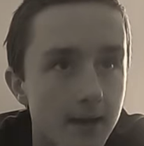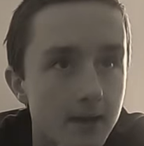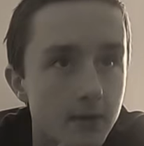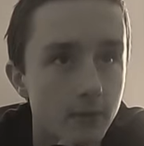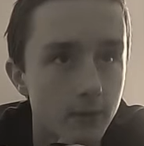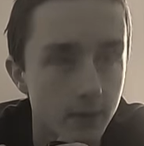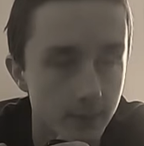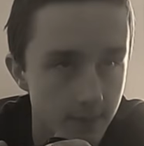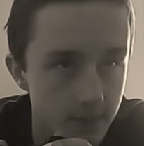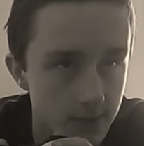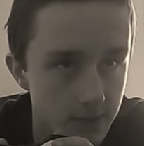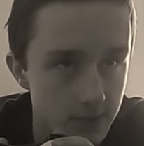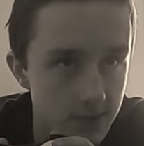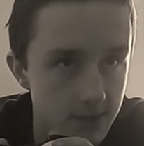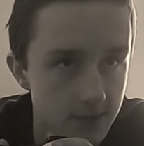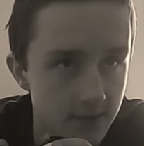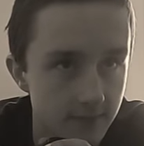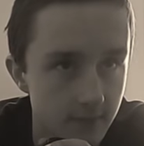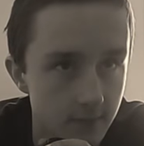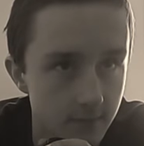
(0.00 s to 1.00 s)
don't want to mention
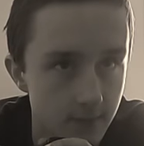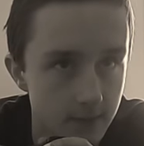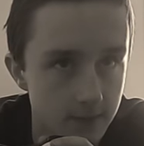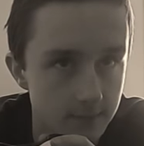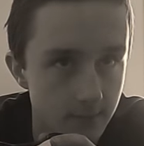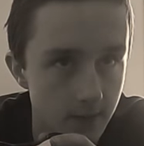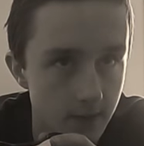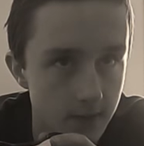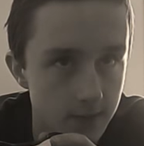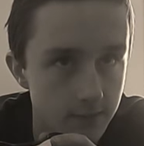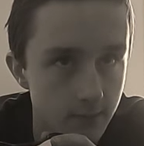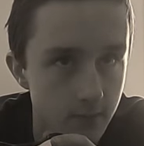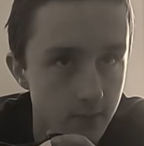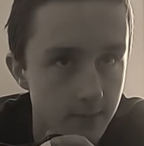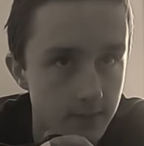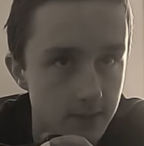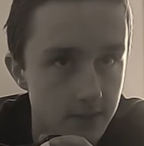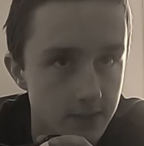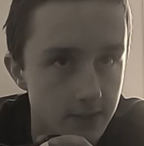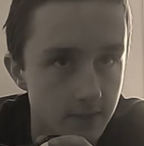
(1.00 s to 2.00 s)
stuff in the past, but I just want
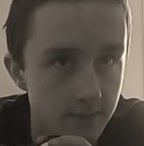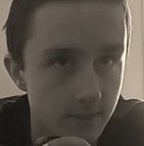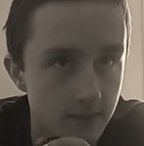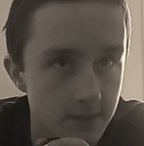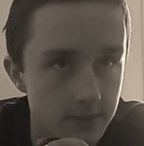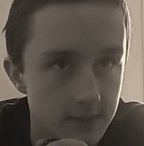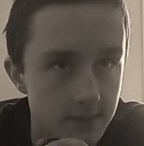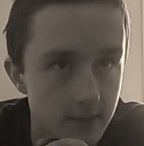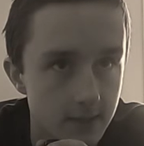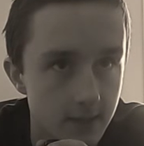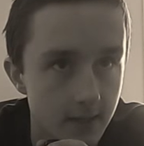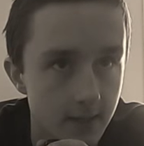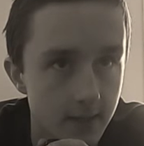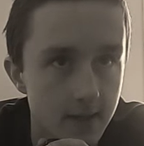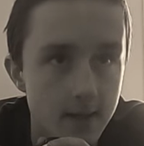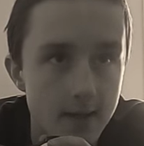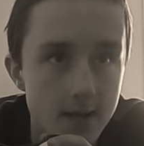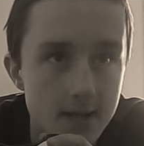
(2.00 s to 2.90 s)
to mention stuff that's today.